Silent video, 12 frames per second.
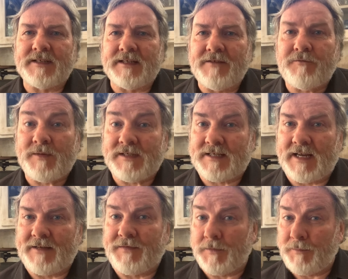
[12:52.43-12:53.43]
And if we
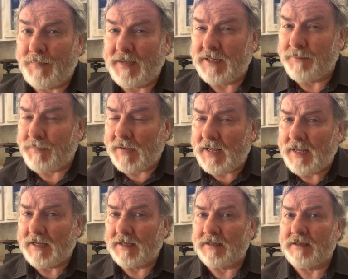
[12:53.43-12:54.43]
take the Big
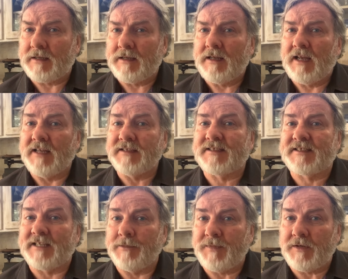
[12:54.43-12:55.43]
Bang and
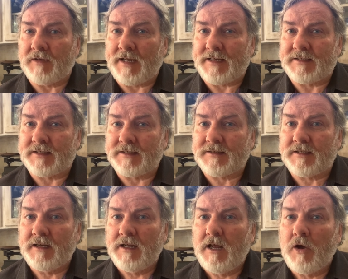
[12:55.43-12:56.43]
simulate it,
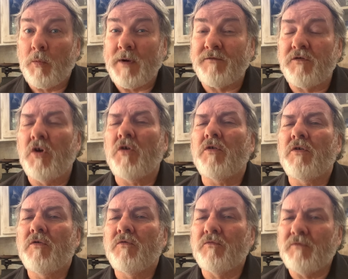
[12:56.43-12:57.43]
we've not
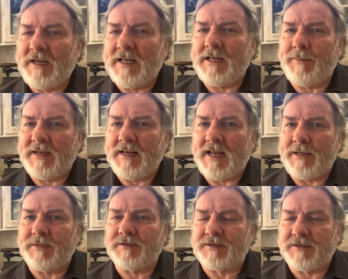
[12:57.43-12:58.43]
really been
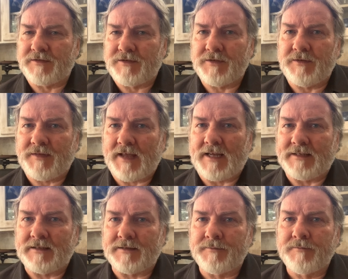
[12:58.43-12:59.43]
able to do that,
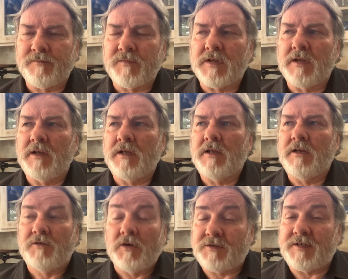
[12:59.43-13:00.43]

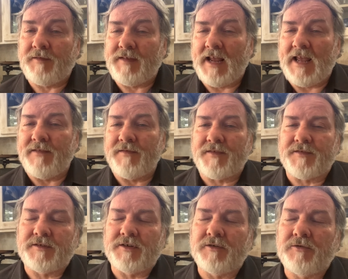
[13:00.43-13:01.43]
not to the
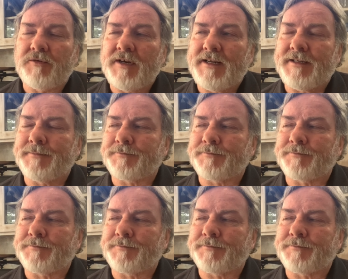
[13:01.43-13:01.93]
nth degree.